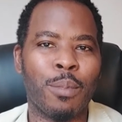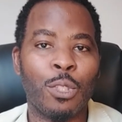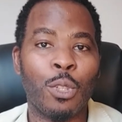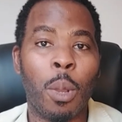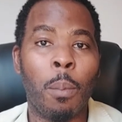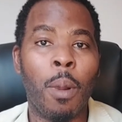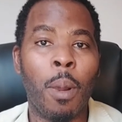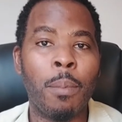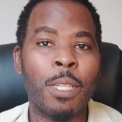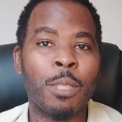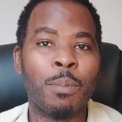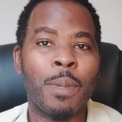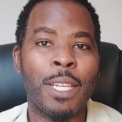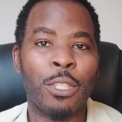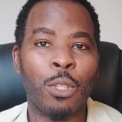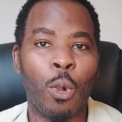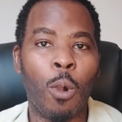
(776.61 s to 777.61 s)
So a pump is
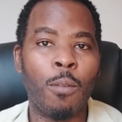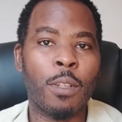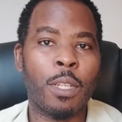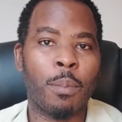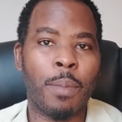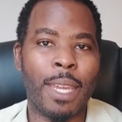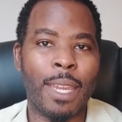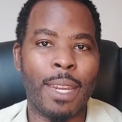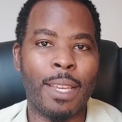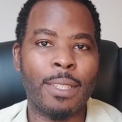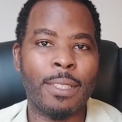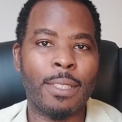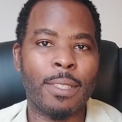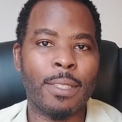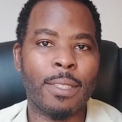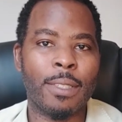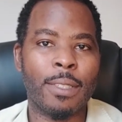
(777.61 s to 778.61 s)
placed over the
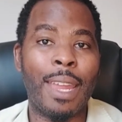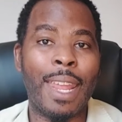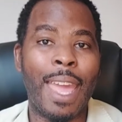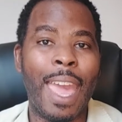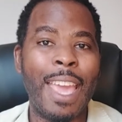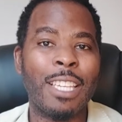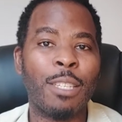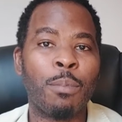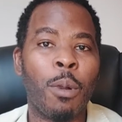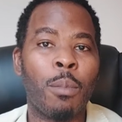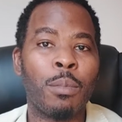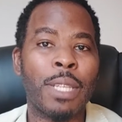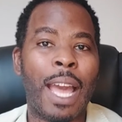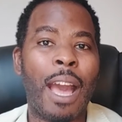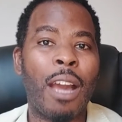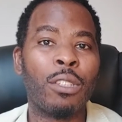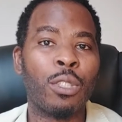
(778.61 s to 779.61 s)
penis, and air is pumped
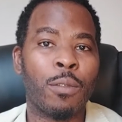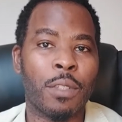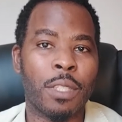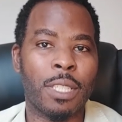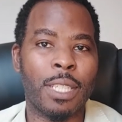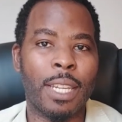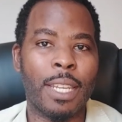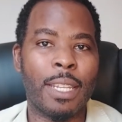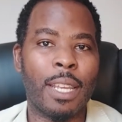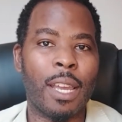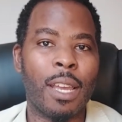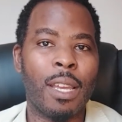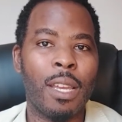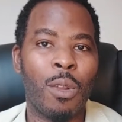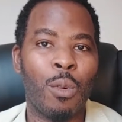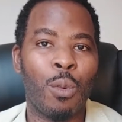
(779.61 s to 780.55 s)
out of the cylinder,